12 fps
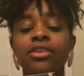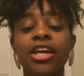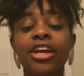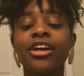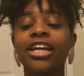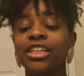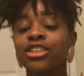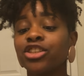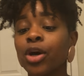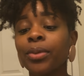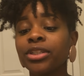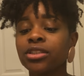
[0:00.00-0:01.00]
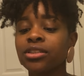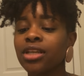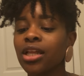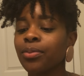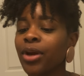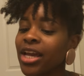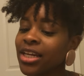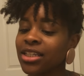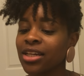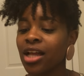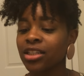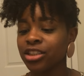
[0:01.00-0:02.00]
There is so much to celebrate and
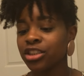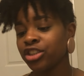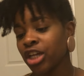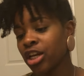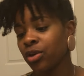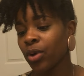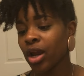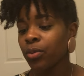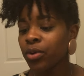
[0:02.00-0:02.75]
acknowledge in January